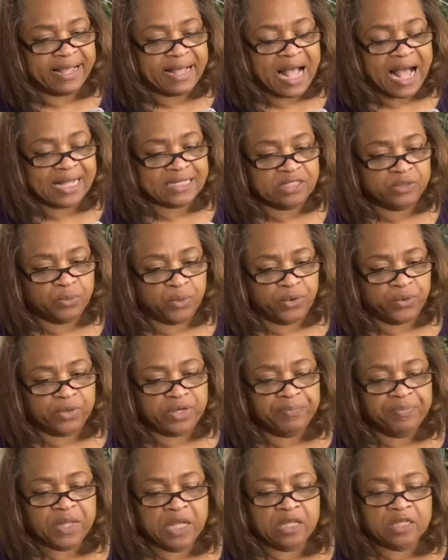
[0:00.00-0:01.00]
God's word.
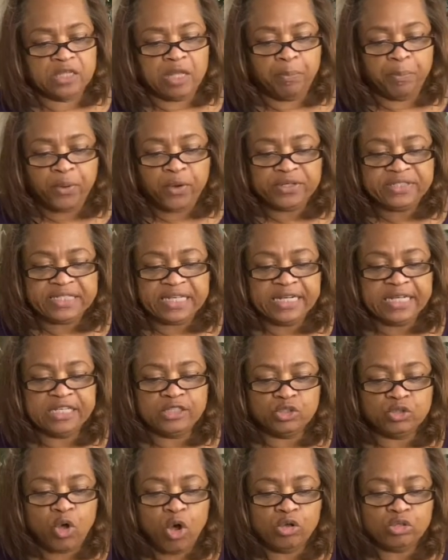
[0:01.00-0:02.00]
The person
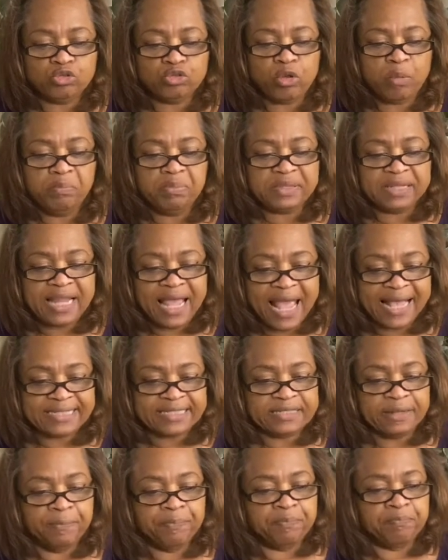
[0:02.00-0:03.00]
is also
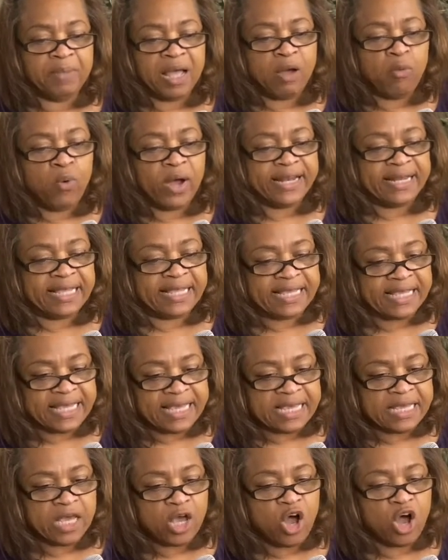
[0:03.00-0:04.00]
blessed by what he
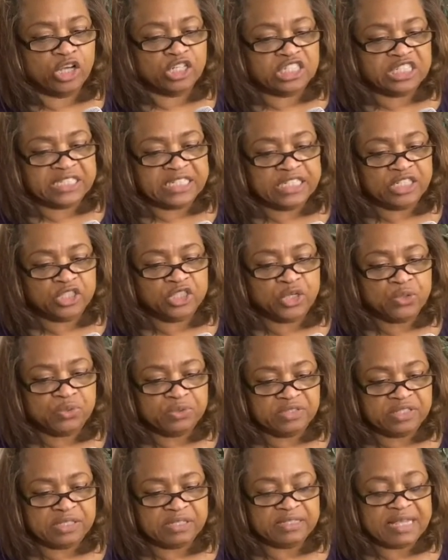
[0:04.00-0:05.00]
or she
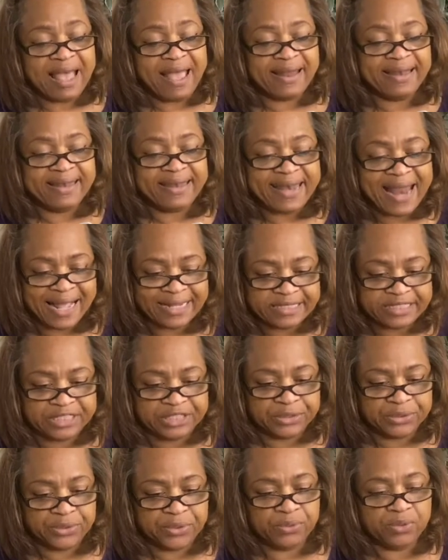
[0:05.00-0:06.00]
chooses not
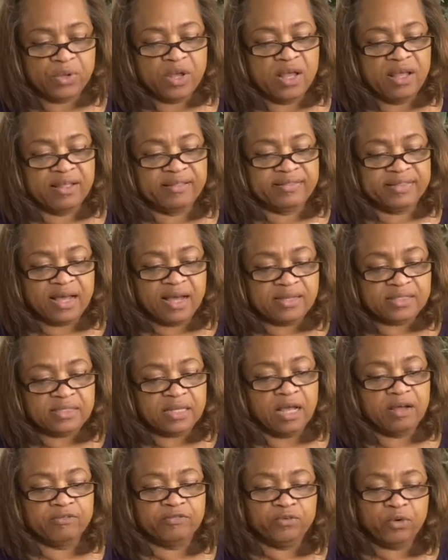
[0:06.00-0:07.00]
to do, thus
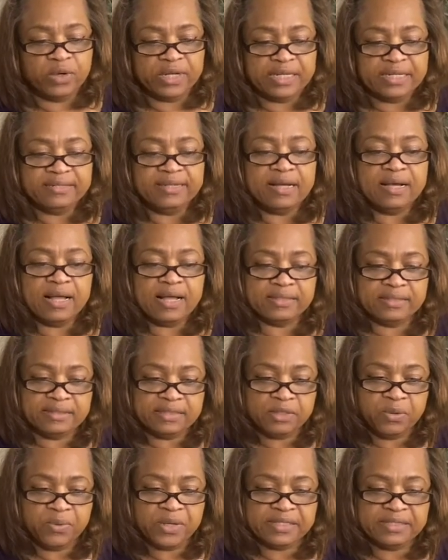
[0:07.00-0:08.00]
avoiding the
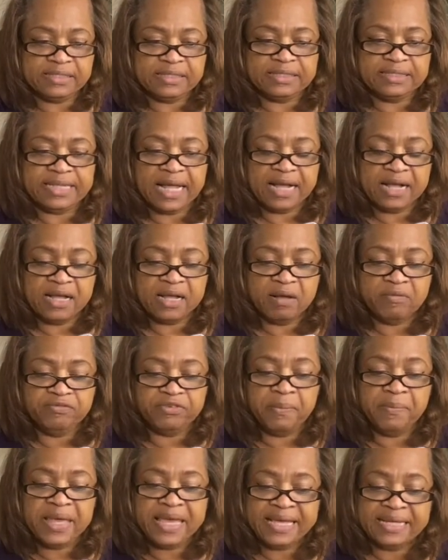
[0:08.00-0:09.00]
consequences that come
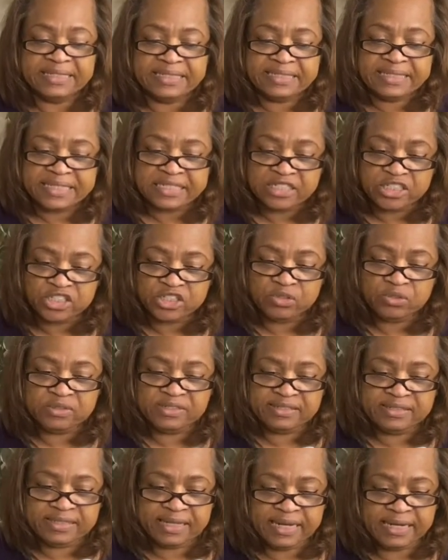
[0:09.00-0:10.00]
from intentional
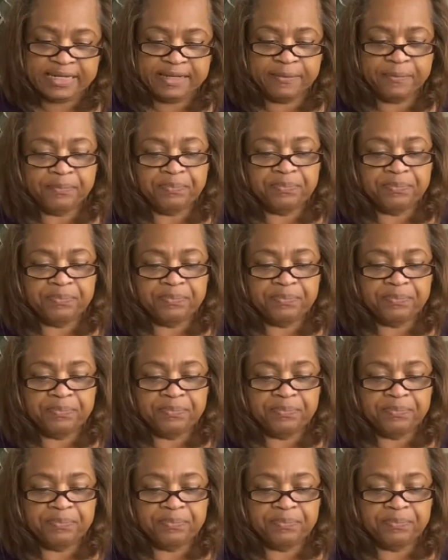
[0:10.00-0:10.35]
sinning.